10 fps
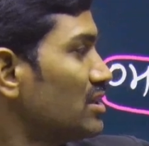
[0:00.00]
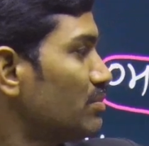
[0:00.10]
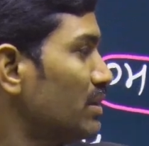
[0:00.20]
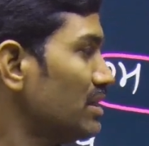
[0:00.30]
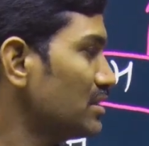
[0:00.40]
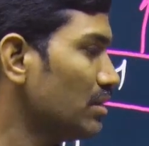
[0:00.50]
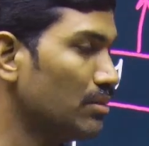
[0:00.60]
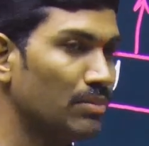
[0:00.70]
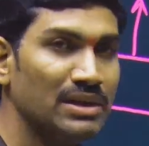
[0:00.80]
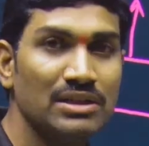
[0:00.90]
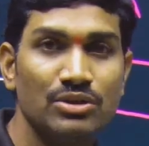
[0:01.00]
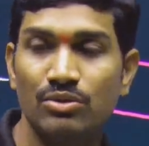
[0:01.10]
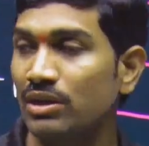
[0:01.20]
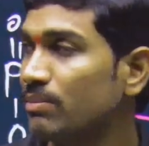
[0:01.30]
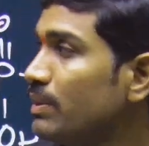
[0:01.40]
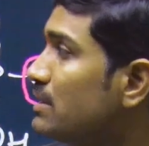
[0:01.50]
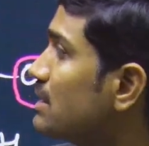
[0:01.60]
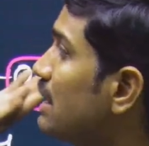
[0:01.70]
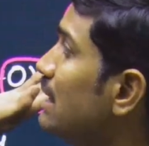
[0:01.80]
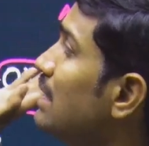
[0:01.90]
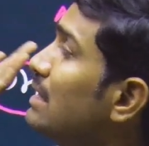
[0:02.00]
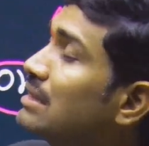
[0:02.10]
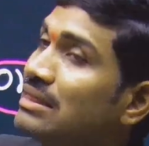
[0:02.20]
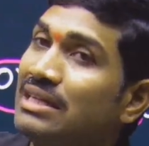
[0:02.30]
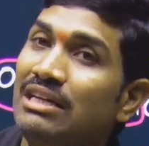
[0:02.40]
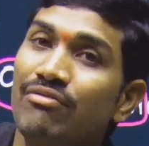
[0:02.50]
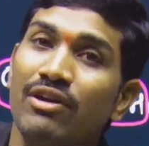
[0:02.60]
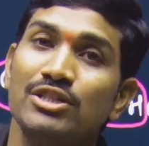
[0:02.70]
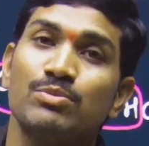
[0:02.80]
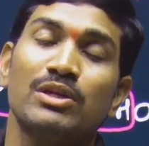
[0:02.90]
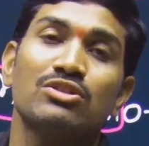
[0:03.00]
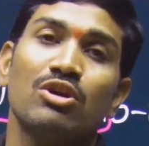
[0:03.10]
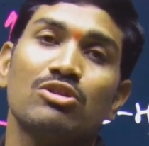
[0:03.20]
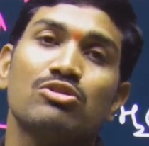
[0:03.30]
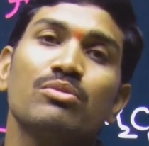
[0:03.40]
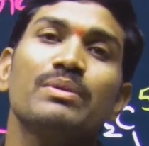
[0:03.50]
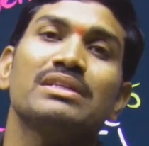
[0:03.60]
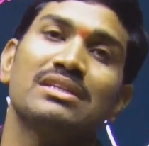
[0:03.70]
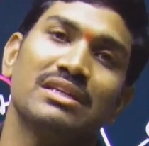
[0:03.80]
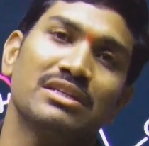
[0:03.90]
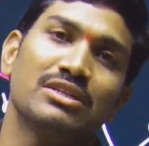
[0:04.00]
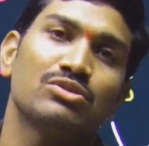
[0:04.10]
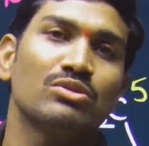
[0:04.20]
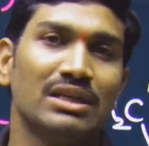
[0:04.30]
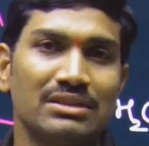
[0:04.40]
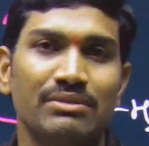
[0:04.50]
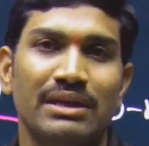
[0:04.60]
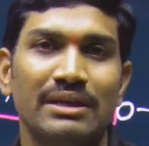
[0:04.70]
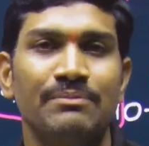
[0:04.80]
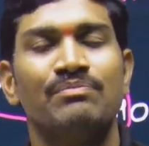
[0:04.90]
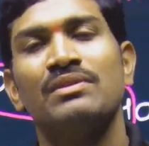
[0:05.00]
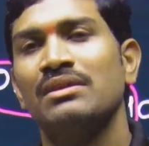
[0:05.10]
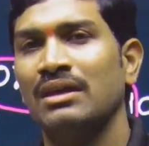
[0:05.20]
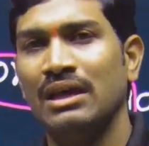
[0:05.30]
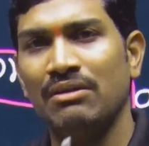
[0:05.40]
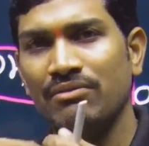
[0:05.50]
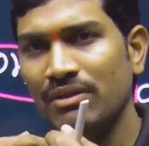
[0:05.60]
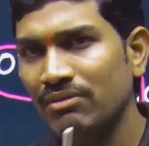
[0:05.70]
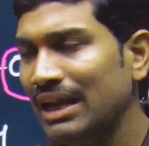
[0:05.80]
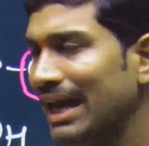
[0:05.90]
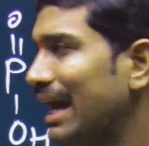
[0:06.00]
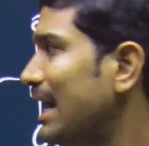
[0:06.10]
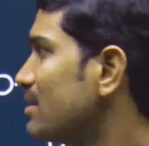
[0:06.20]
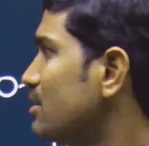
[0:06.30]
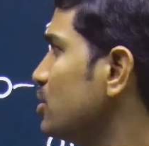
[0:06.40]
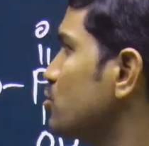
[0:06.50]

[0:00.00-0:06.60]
base plus a sugar plus three phosphates also present. So that's why we will add these